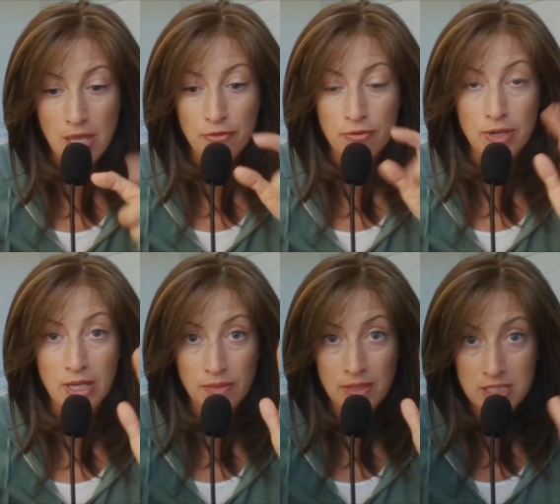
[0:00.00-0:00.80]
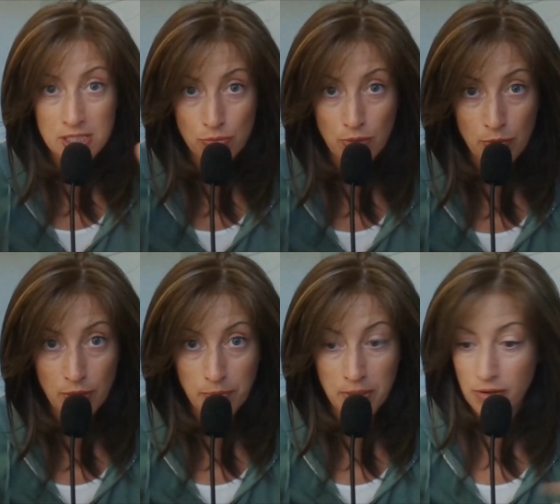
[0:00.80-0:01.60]
In this
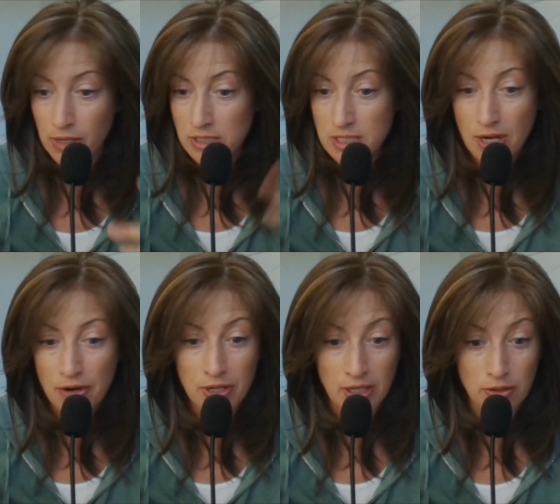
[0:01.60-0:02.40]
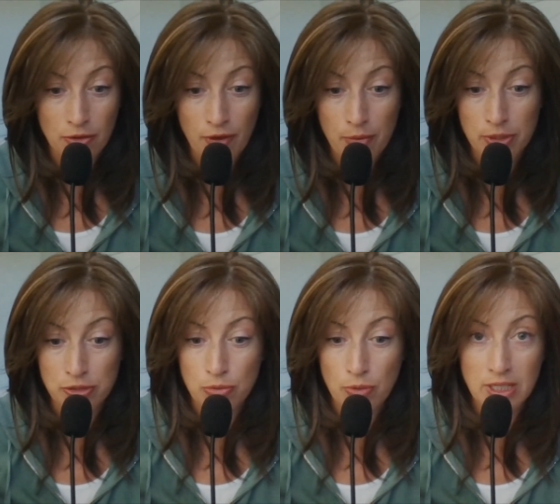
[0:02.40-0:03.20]
3-week period, starting November
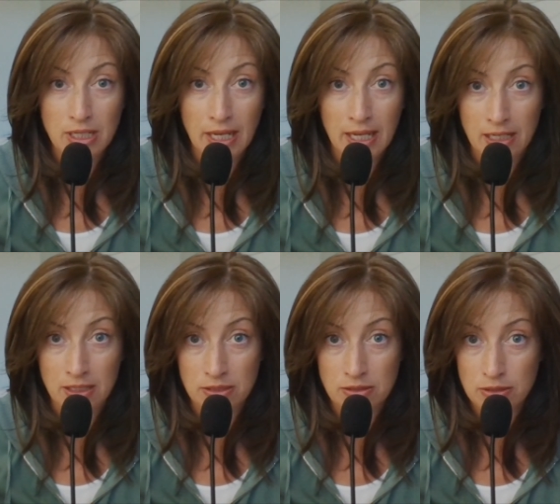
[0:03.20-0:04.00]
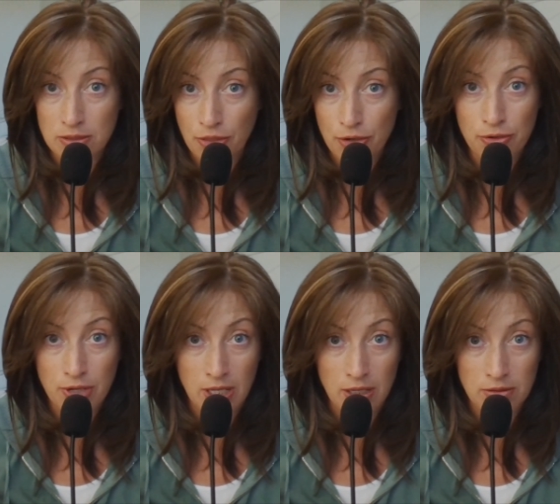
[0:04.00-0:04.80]
29,
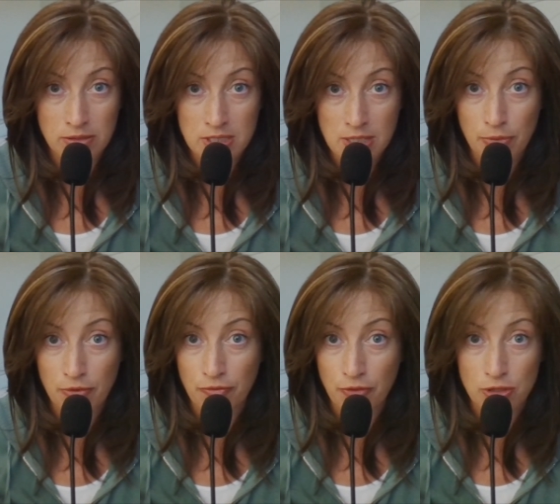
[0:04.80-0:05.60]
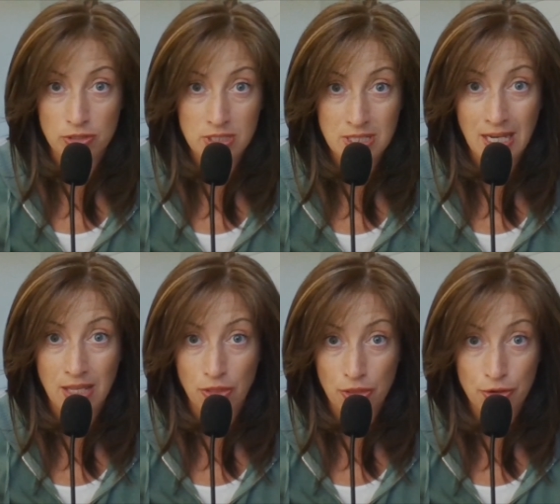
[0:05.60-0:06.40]
30, December 1st, 2nd,
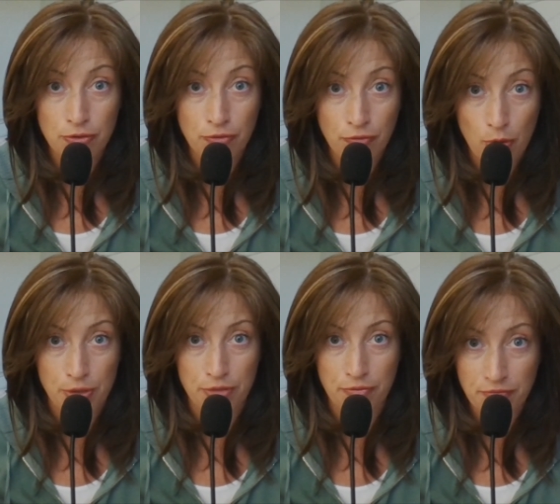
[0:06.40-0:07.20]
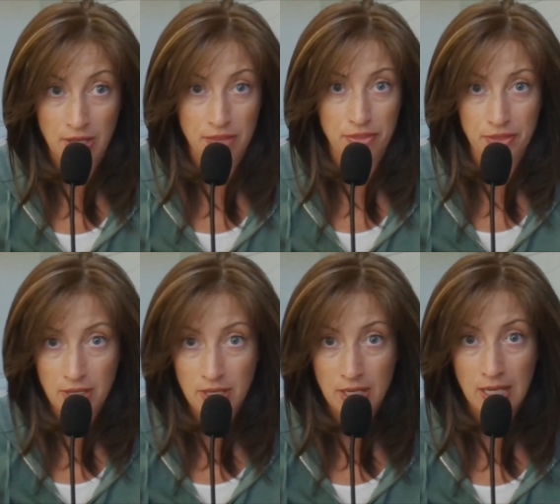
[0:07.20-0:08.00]
3rd, 4th, 5th,
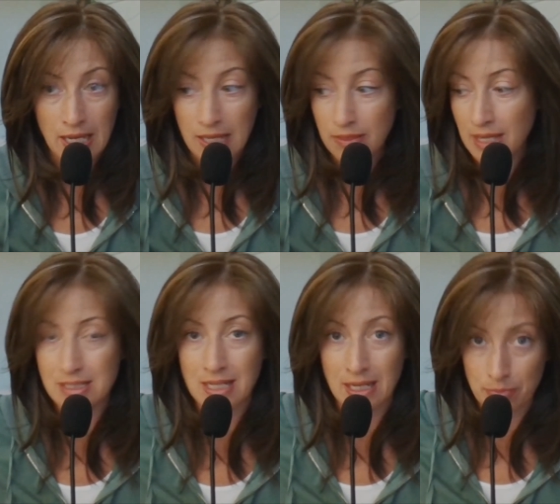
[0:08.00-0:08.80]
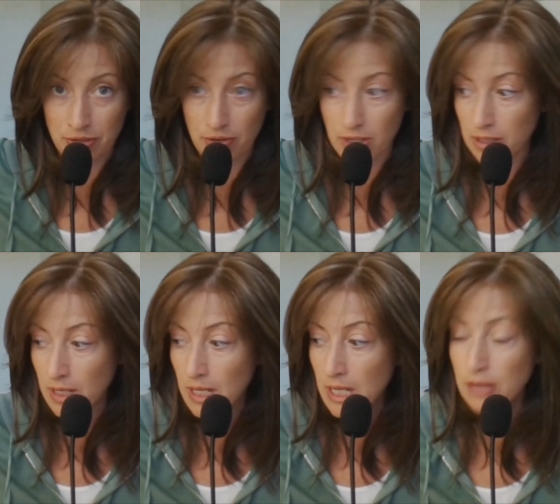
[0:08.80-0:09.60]
in that time period,
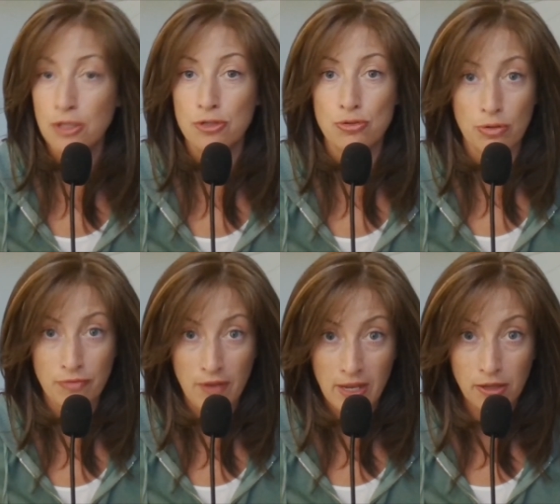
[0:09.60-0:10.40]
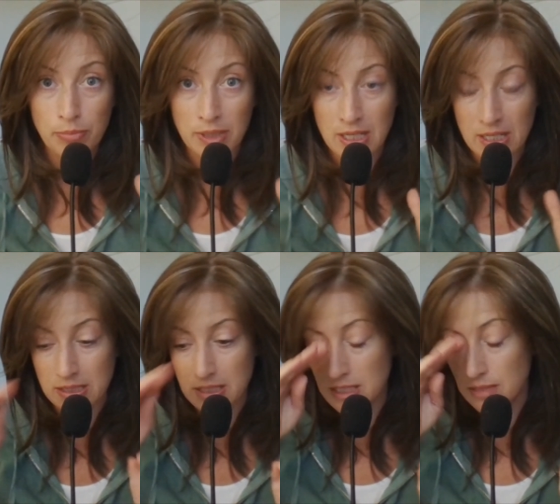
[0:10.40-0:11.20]
the travail begins.